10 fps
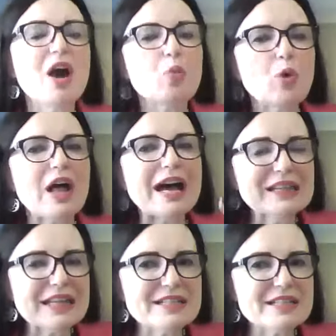Well, I'd
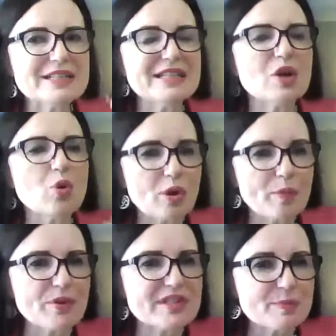like to see a
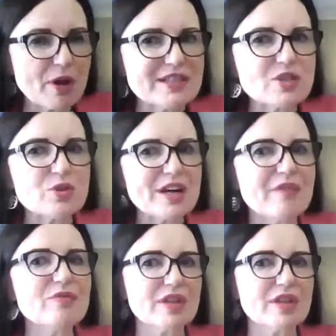corporate sponsor cover